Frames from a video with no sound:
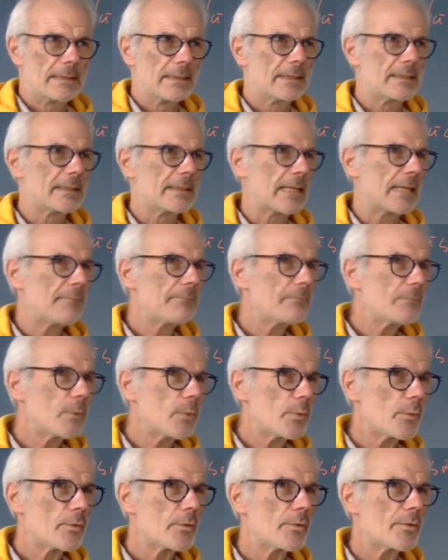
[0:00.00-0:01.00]

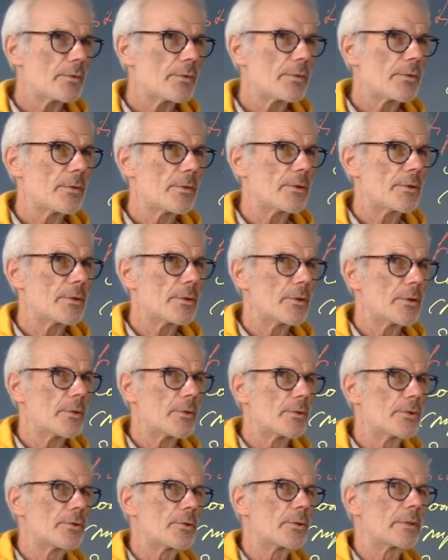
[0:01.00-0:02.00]
some
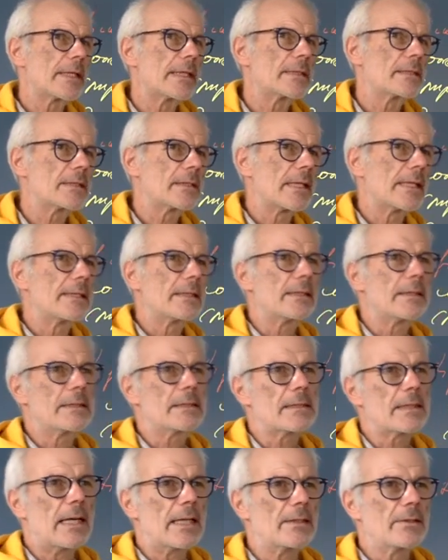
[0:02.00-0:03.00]
you can say
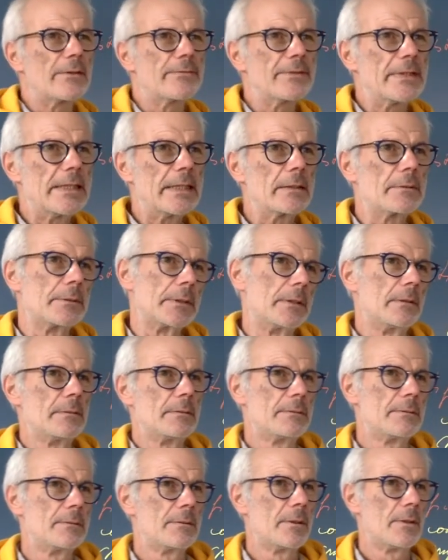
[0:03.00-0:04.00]
it's kind of equal.
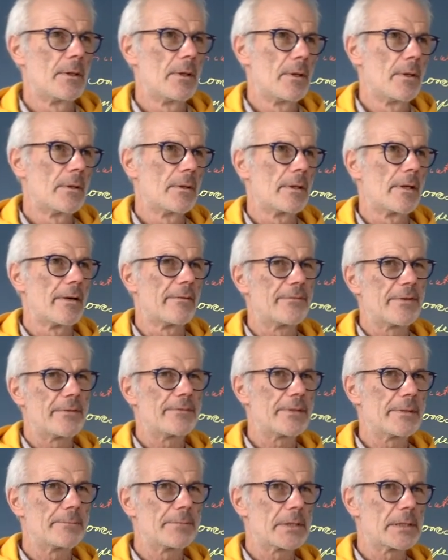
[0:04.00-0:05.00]

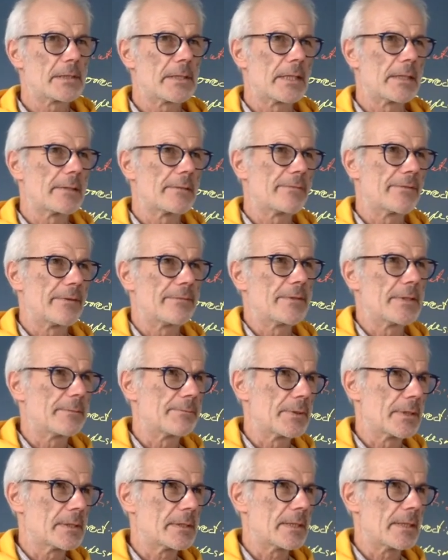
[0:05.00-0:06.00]
50%, uh,
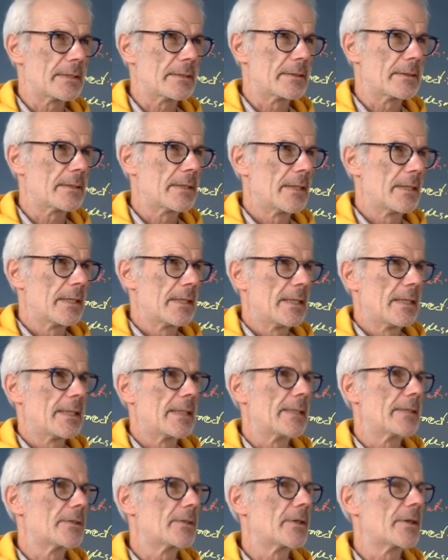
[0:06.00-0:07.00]
50%
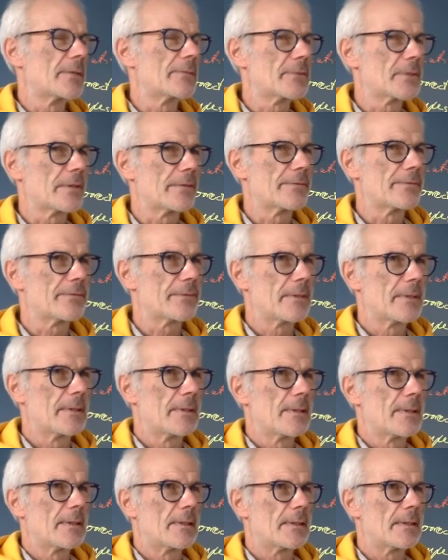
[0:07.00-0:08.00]
in terms of
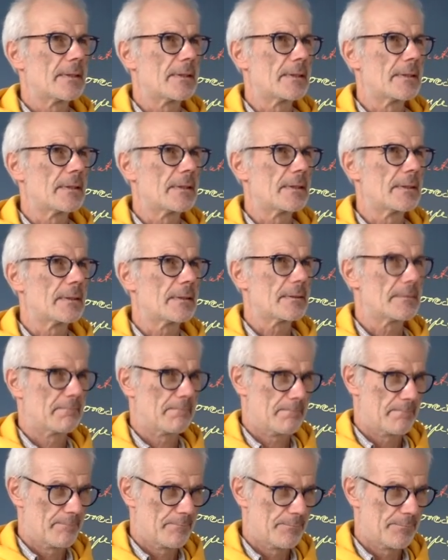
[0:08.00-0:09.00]
uh,
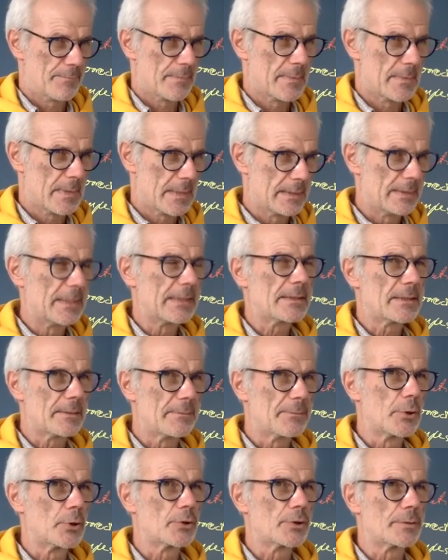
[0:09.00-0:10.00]

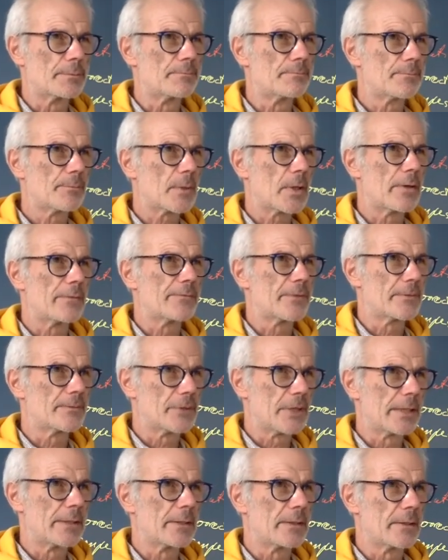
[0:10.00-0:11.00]
distribution of, of
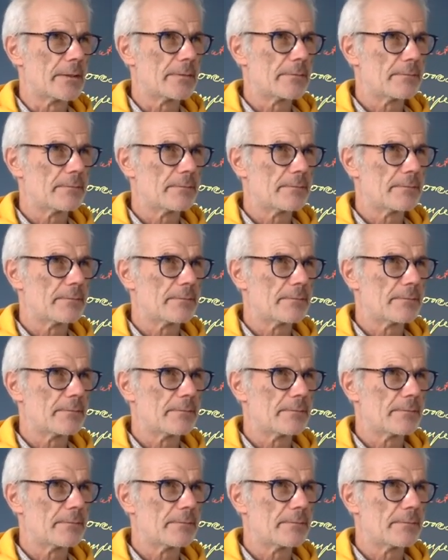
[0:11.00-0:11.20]
gender.